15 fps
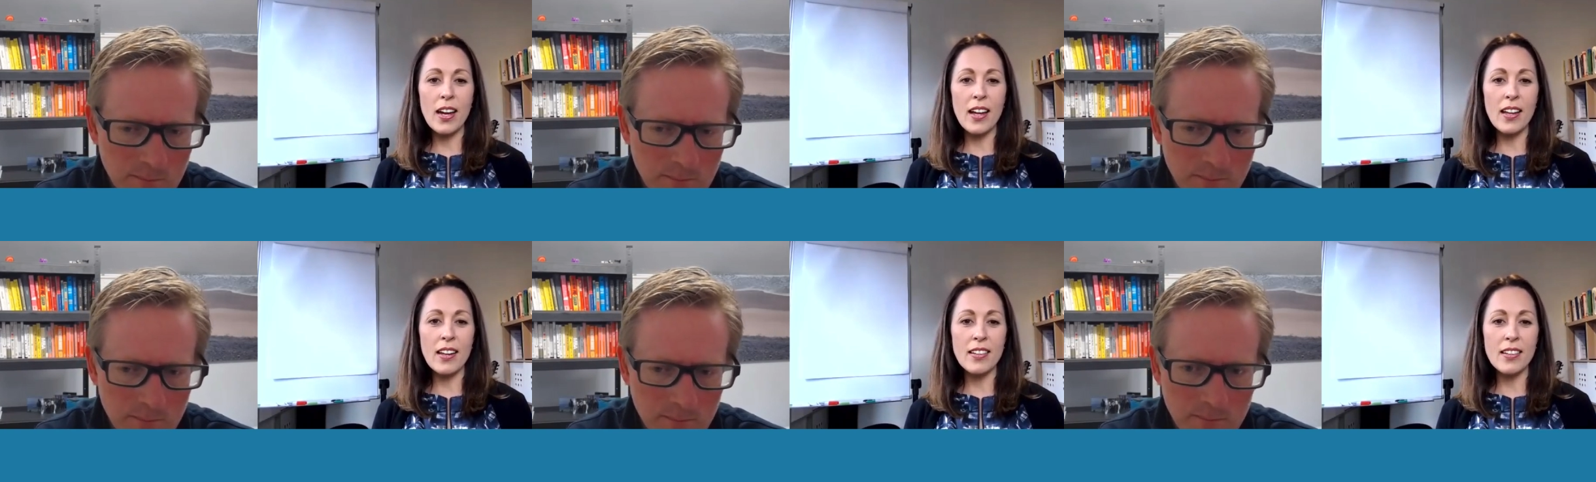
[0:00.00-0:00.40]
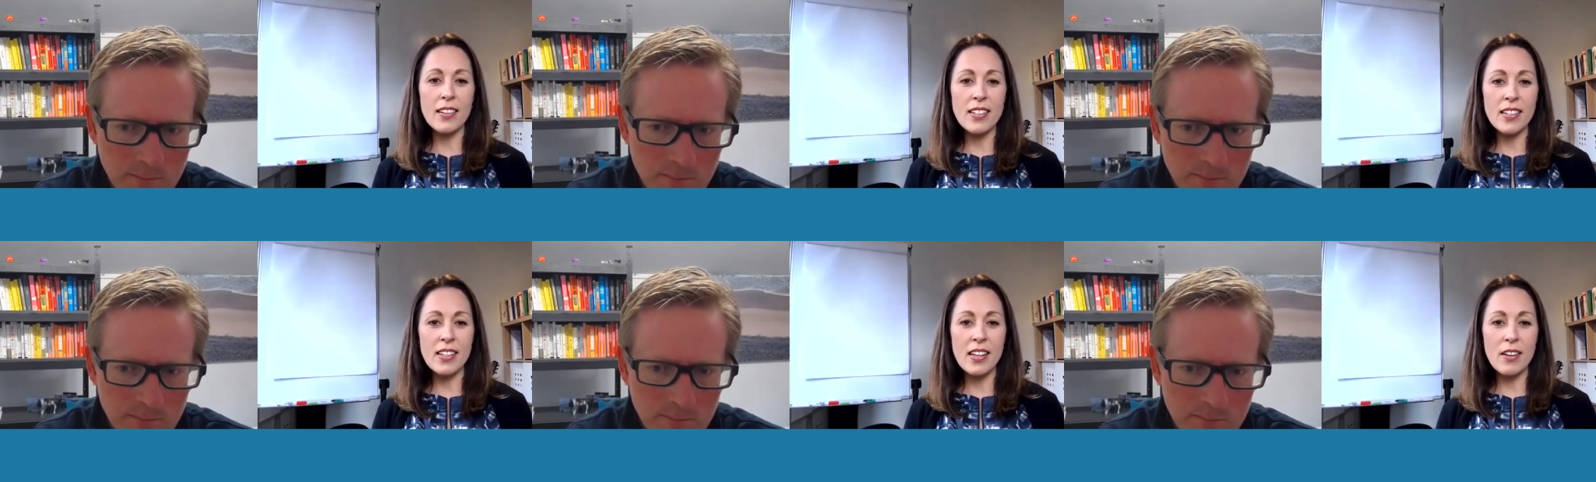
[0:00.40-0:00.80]

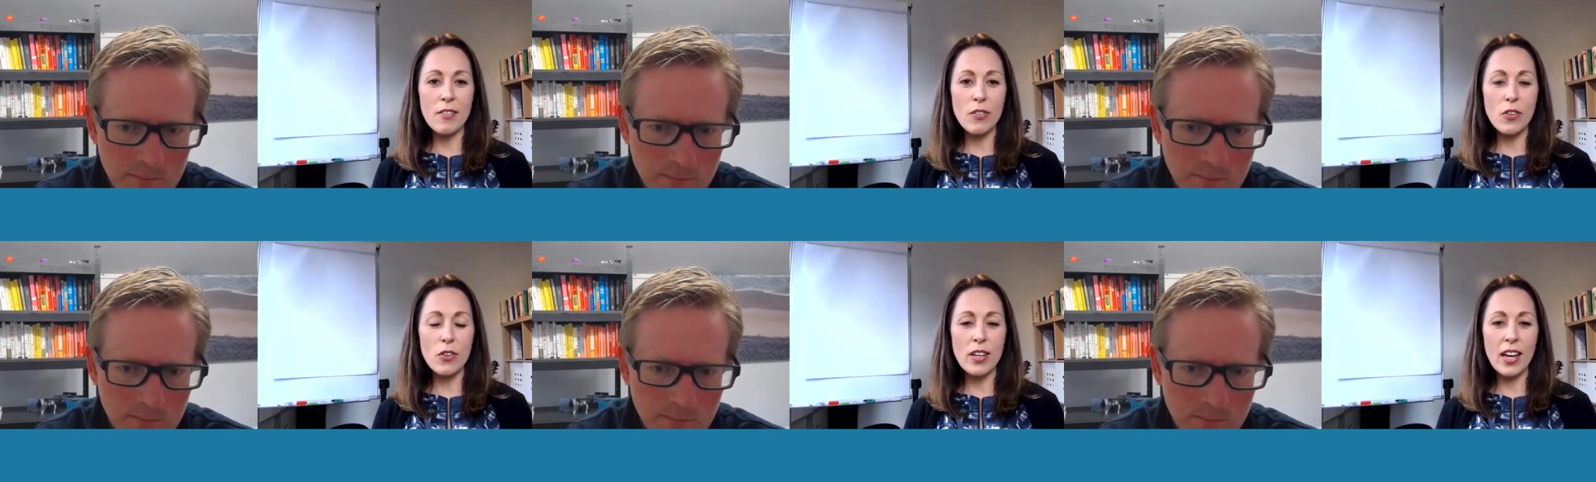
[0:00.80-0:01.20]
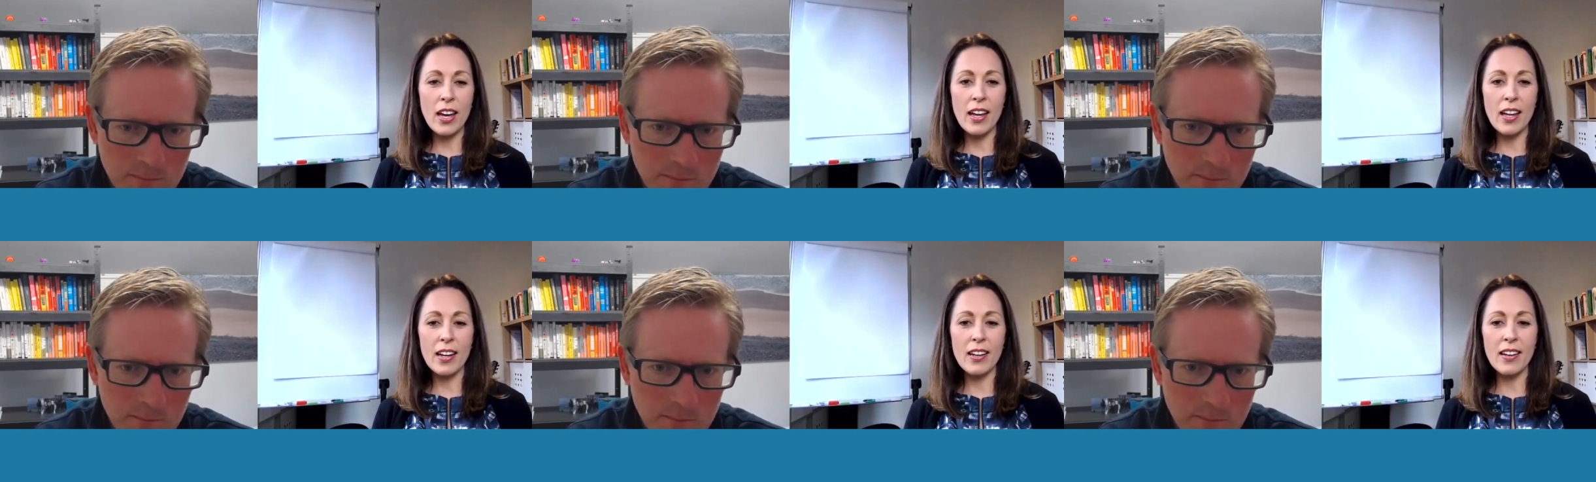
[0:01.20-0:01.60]
Speaker 1: And if you
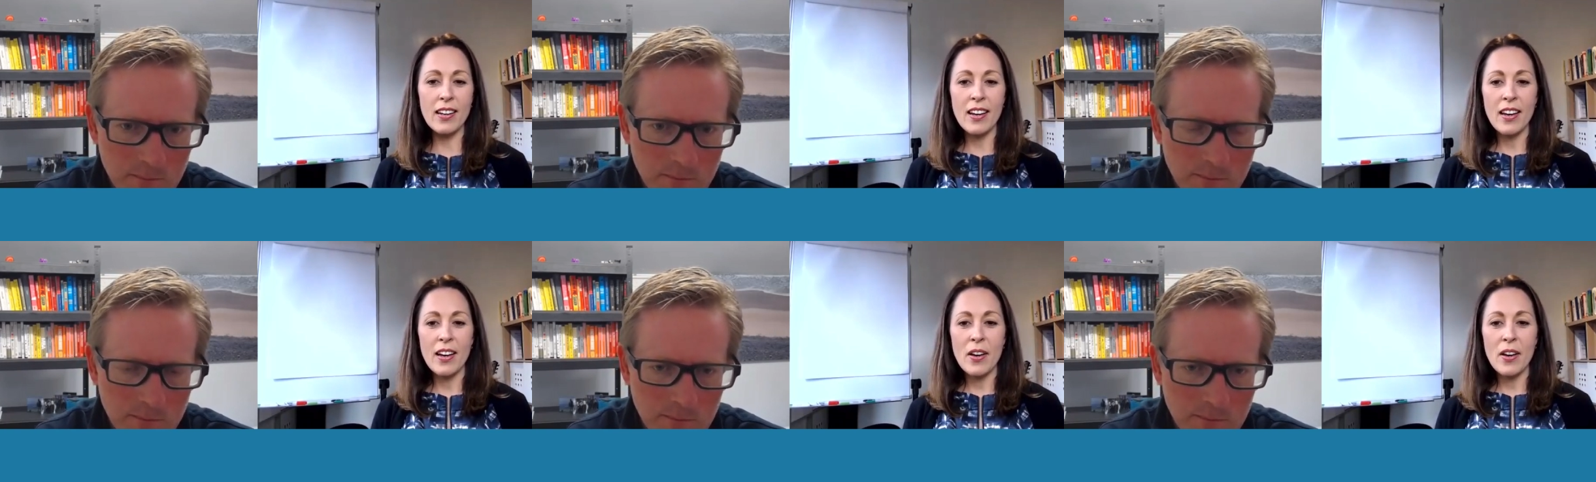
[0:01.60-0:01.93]
can,